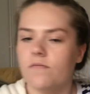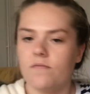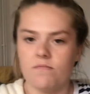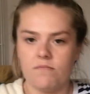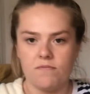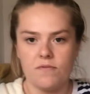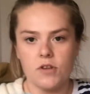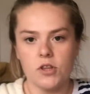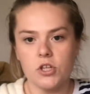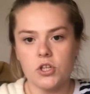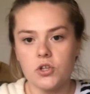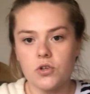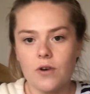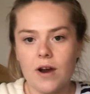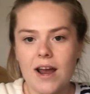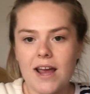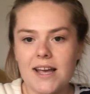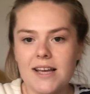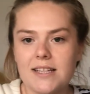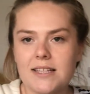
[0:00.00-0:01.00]
for the
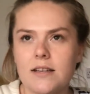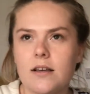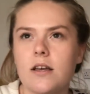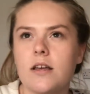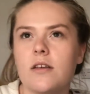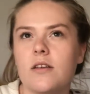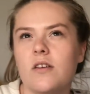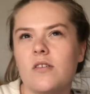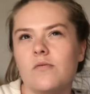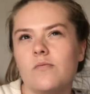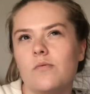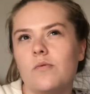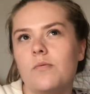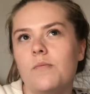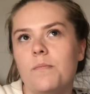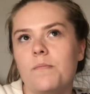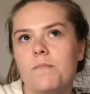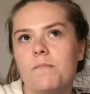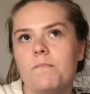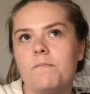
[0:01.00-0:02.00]
trays,
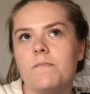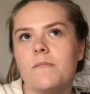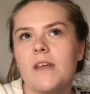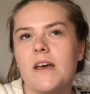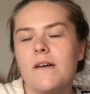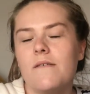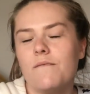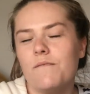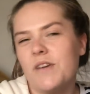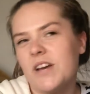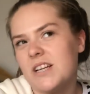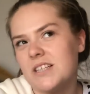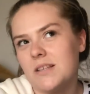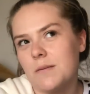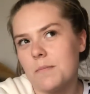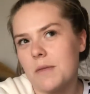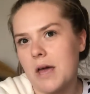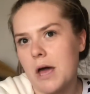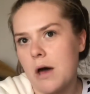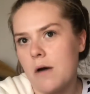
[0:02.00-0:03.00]
we'll figure
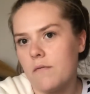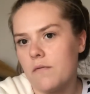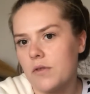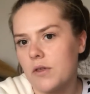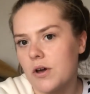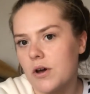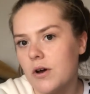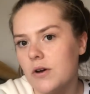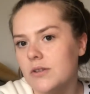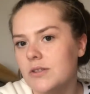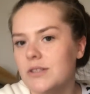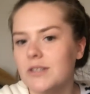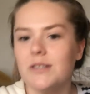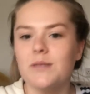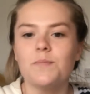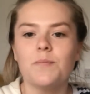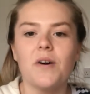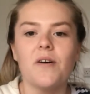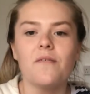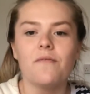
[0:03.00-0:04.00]
something out for the
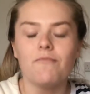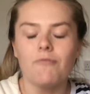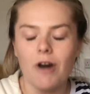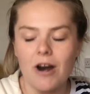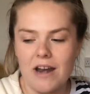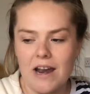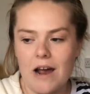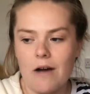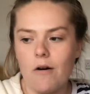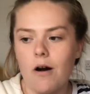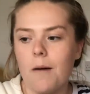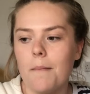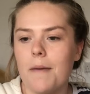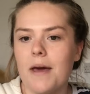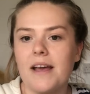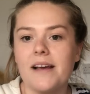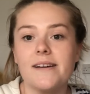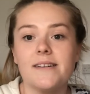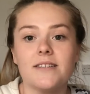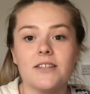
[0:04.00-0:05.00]
coasters, but right now our
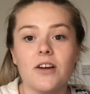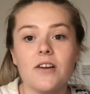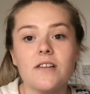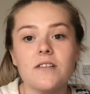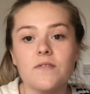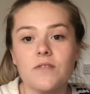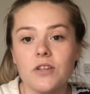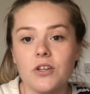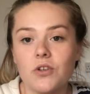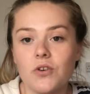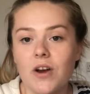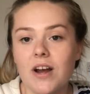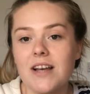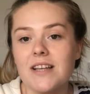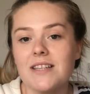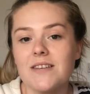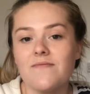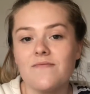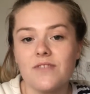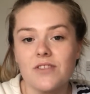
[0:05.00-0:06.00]
main concern is for the
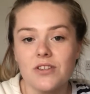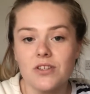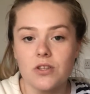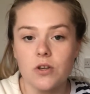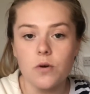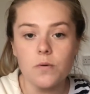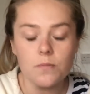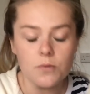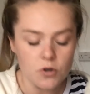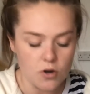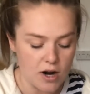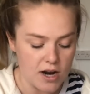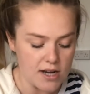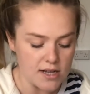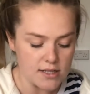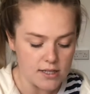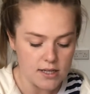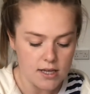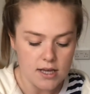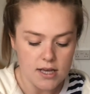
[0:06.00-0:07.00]
trays and for the soap
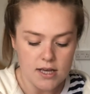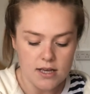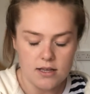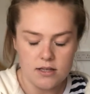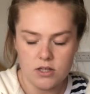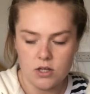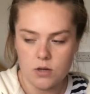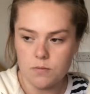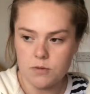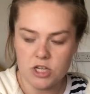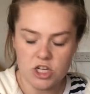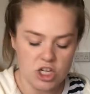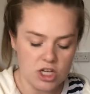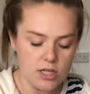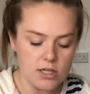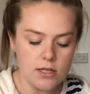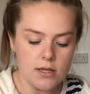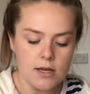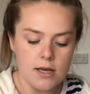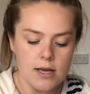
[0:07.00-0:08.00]
trays, soap
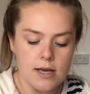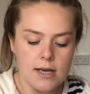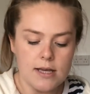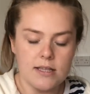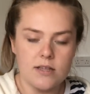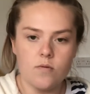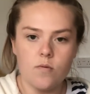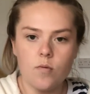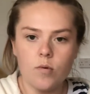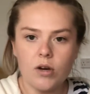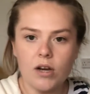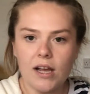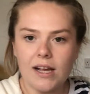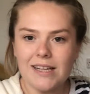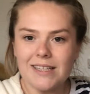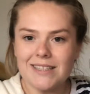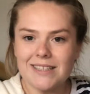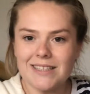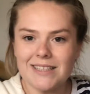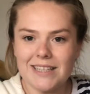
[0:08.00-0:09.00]
dishes. So we want
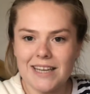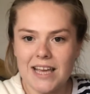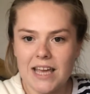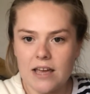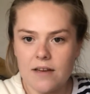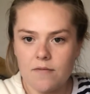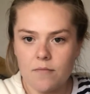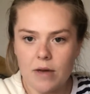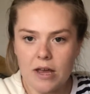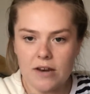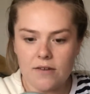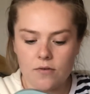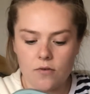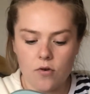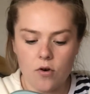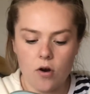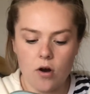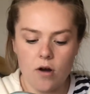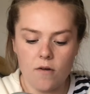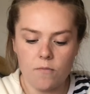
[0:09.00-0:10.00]
like a sleeve made of
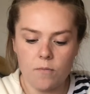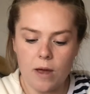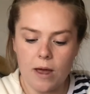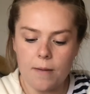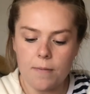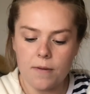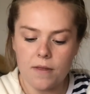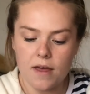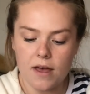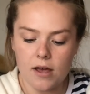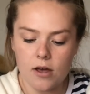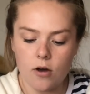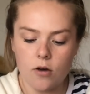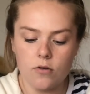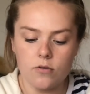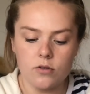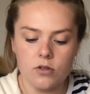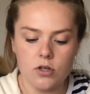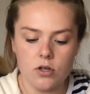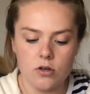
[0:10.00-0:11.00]
craft paper
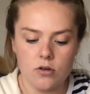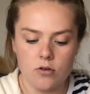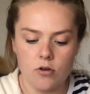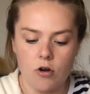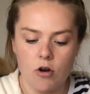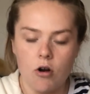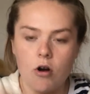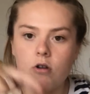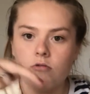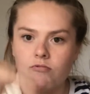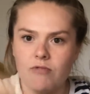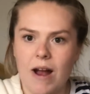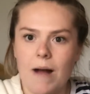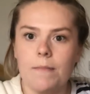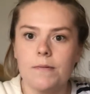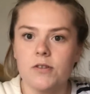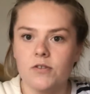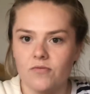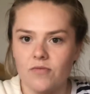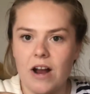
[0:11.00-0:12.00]
that
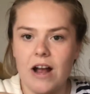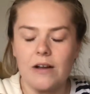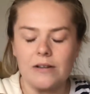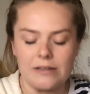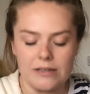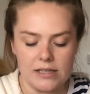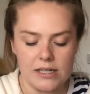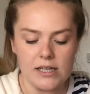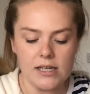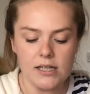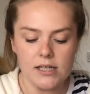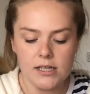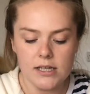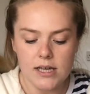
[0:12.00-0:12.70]
wraps around it